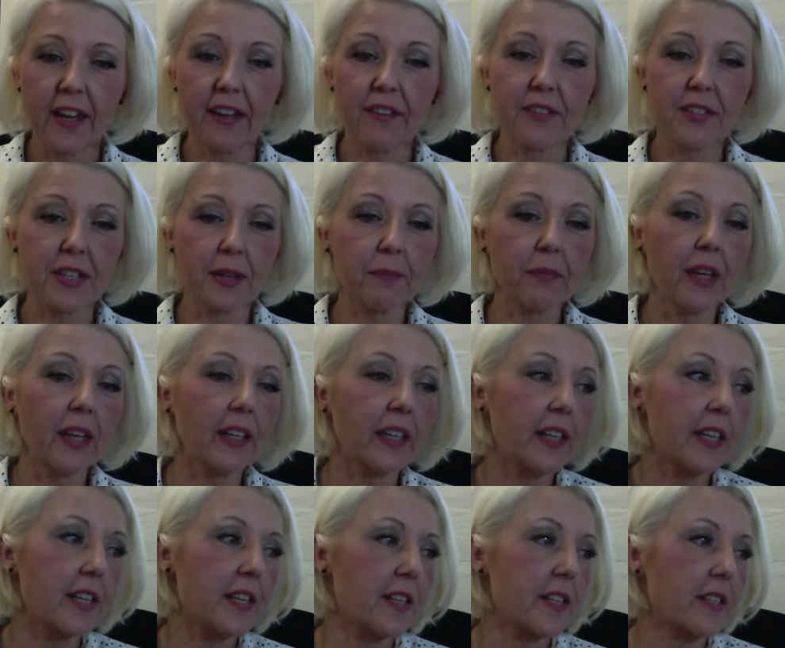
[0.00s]
if something
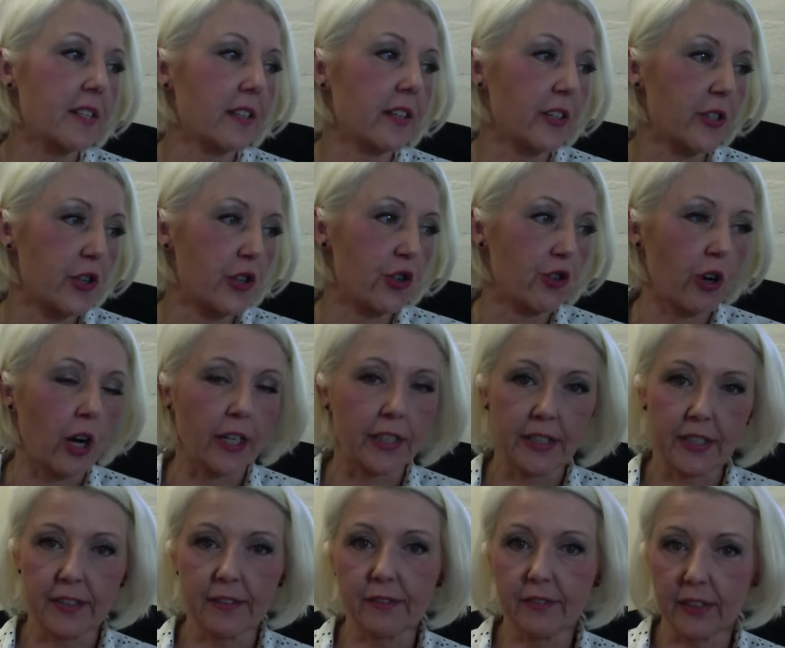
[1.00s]
is
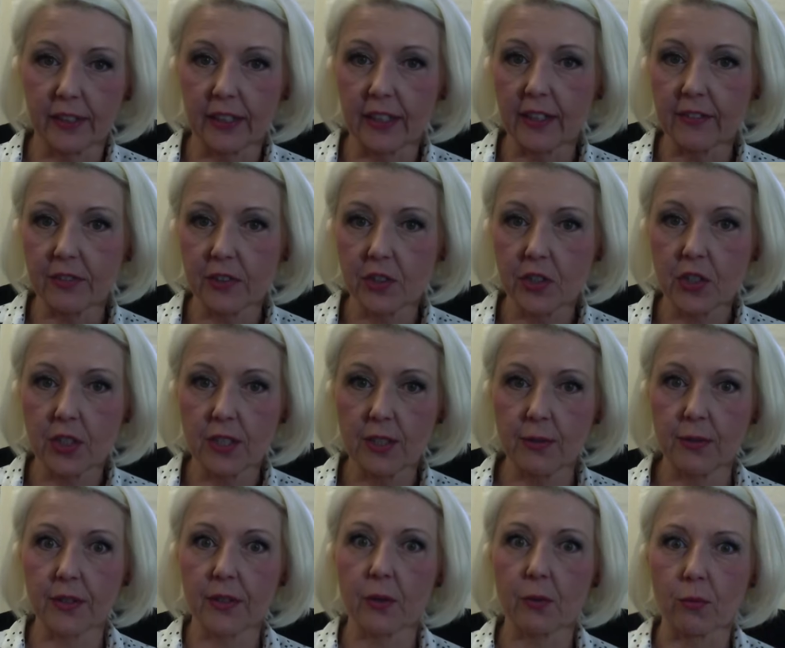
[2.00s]
constructive and given to
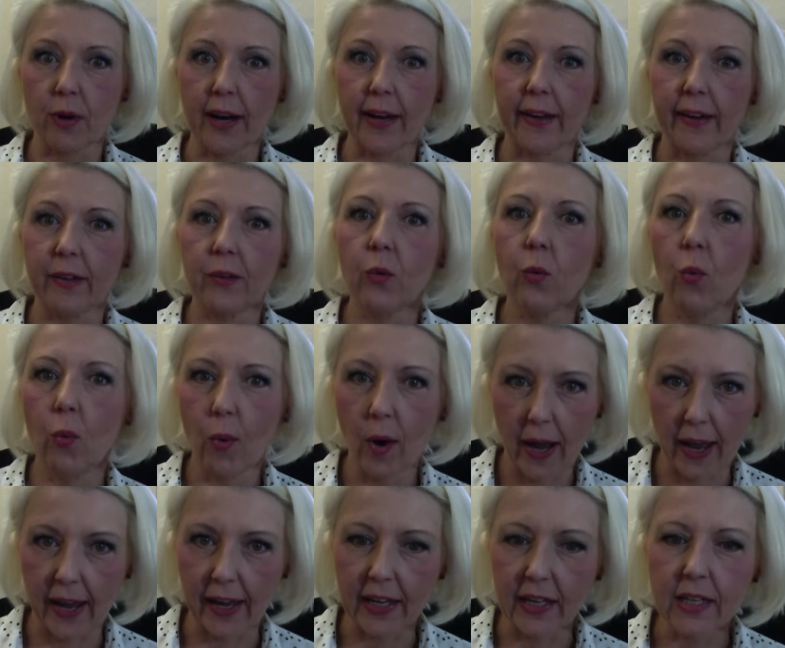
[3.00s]
you in the right
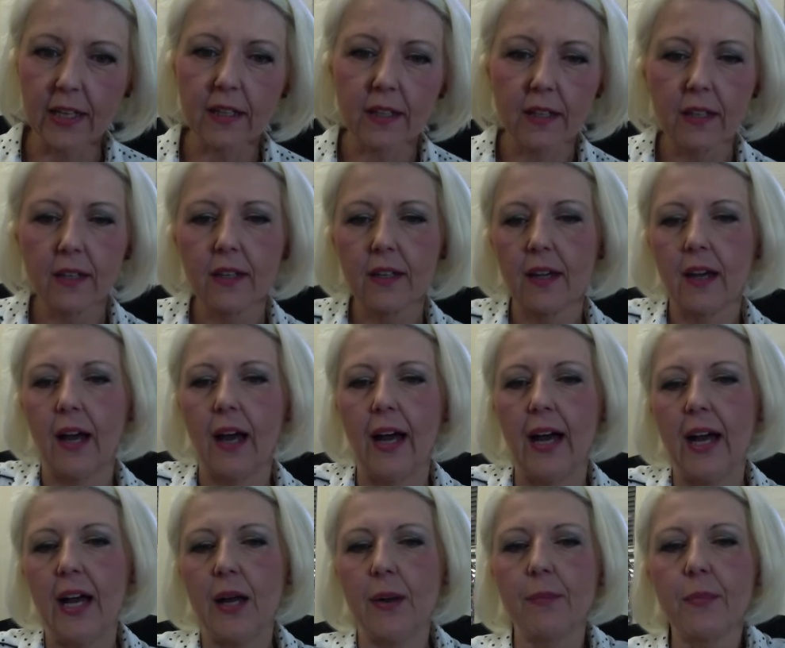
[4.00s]
way,
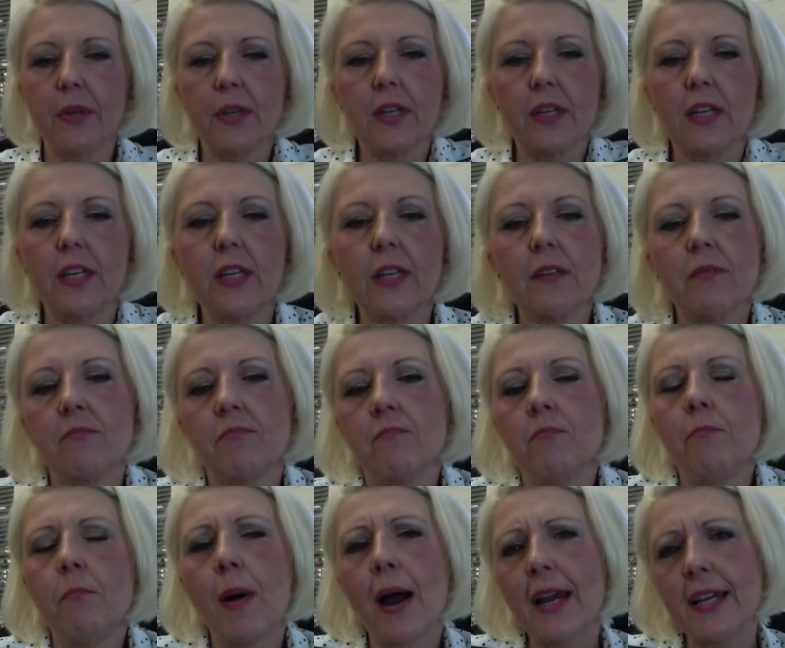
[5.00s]
it
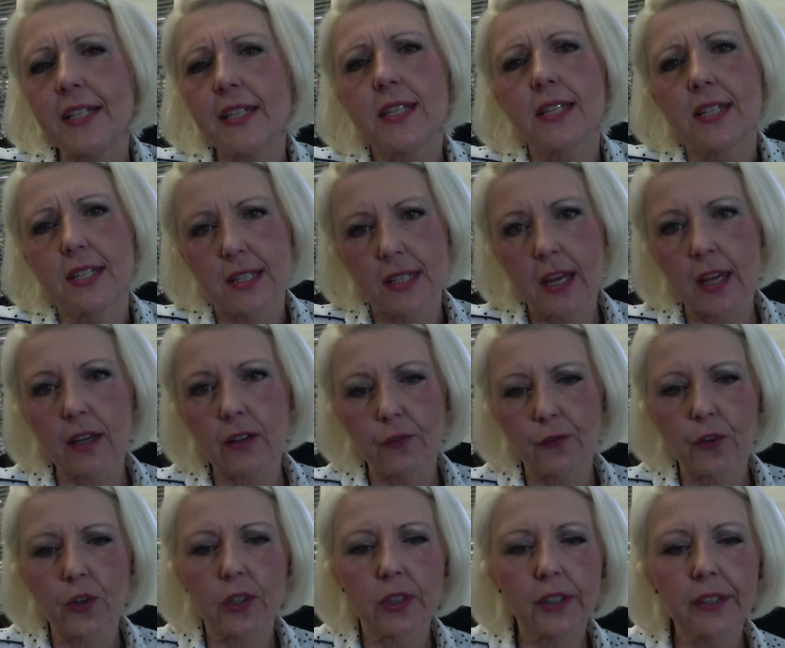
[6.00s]
might sting
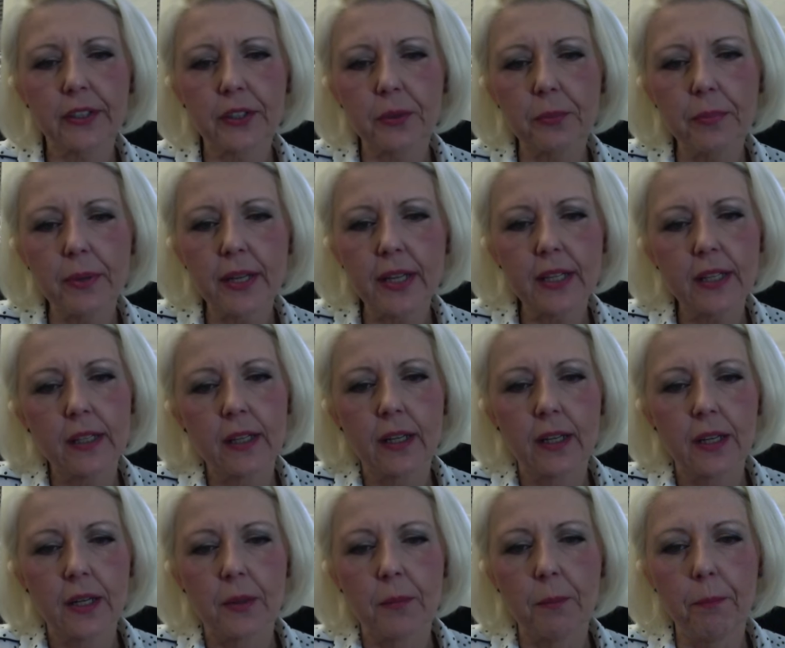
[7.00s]
for a little bit,
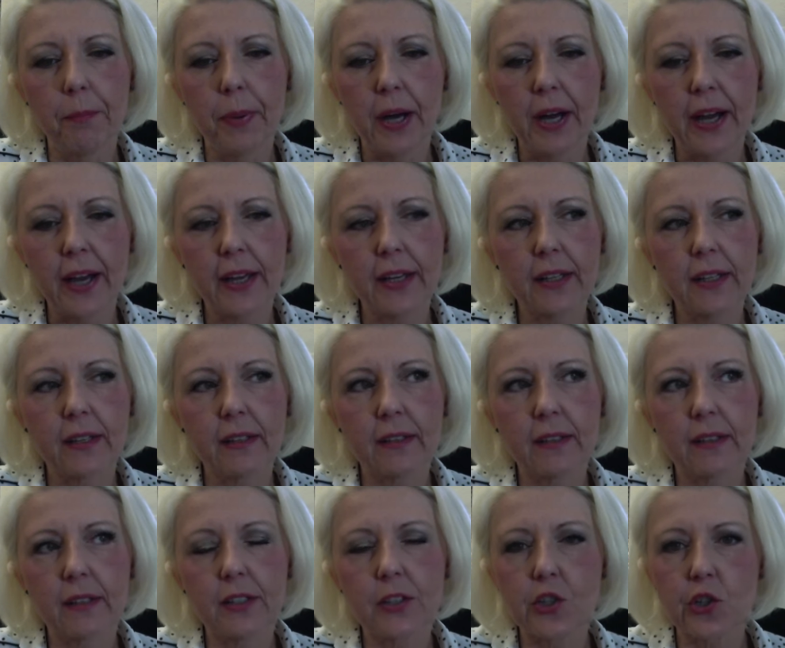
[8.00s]
but
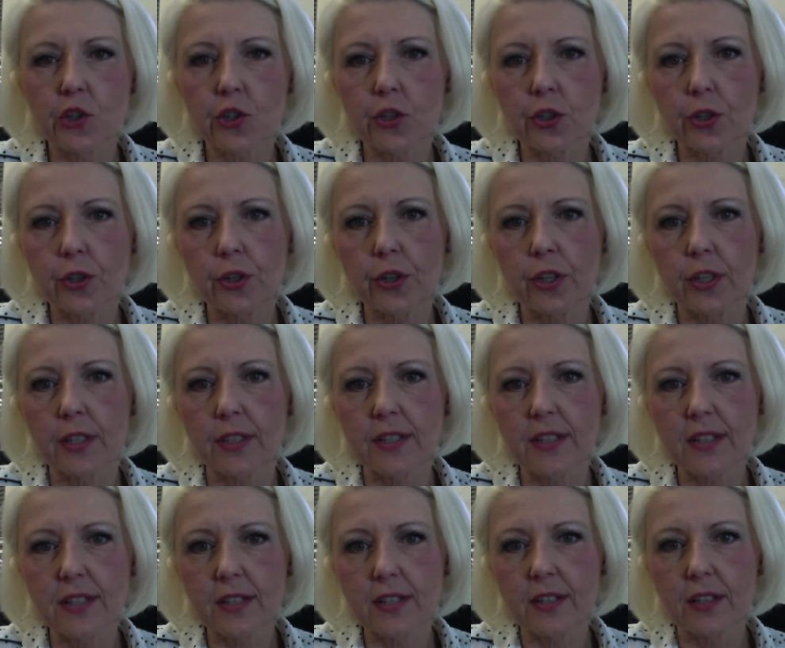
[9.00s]
it should
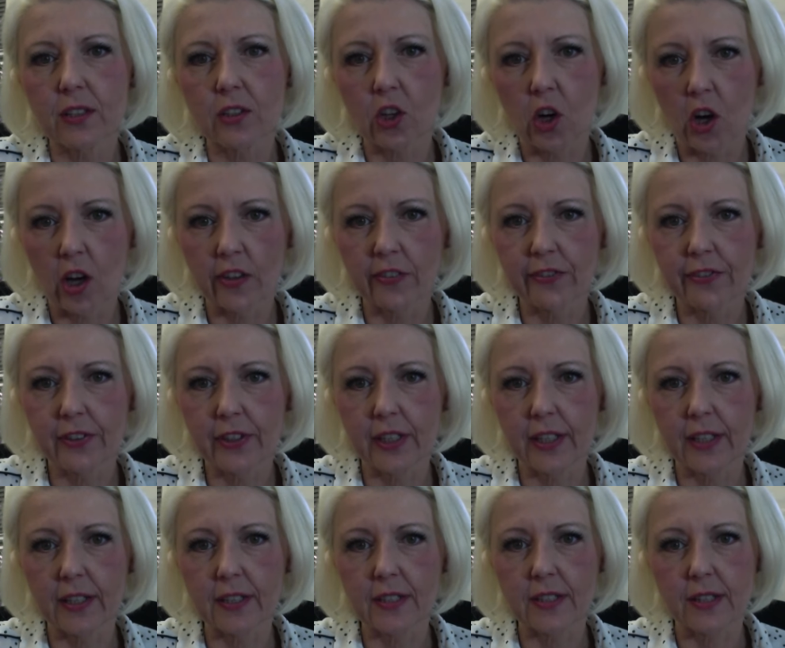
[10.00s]
instill
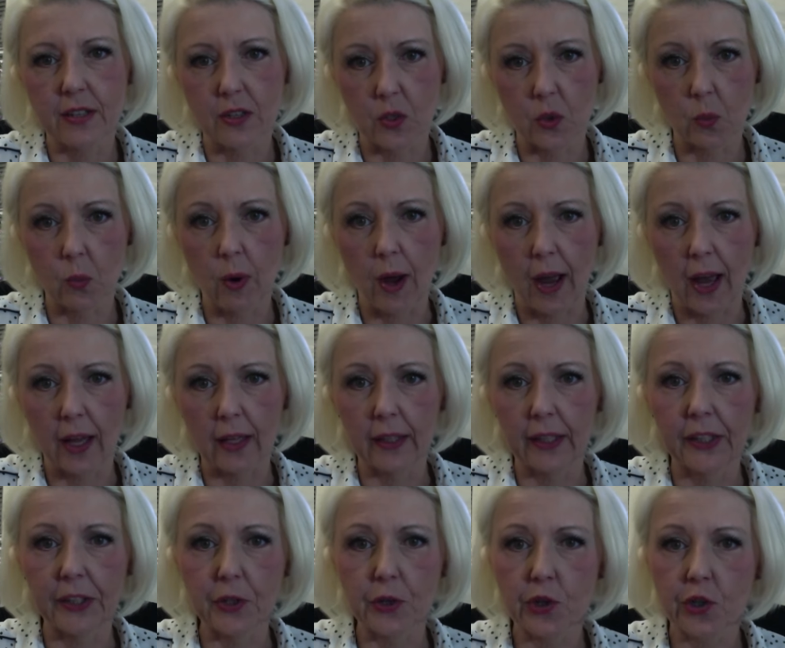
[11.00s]
confidence as well.
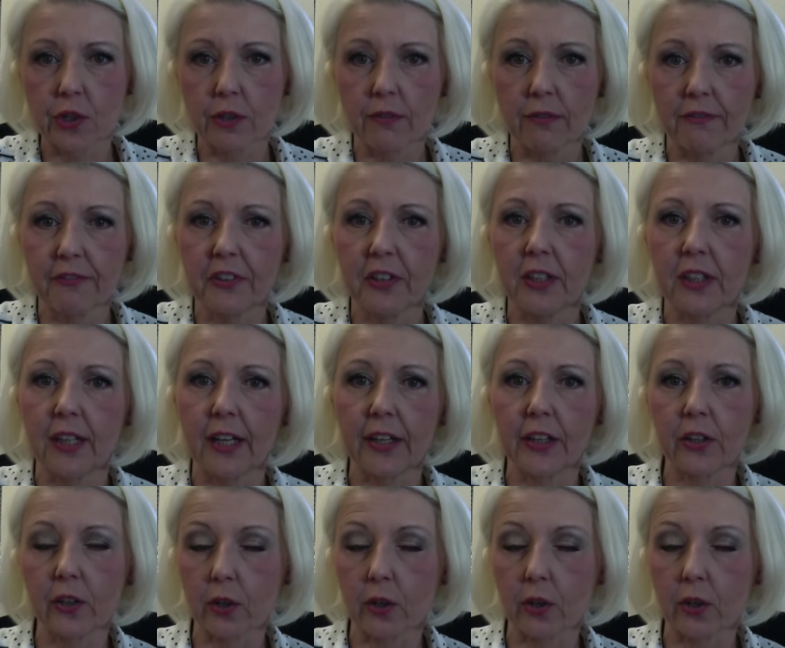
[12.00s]
And you shouldn't feel like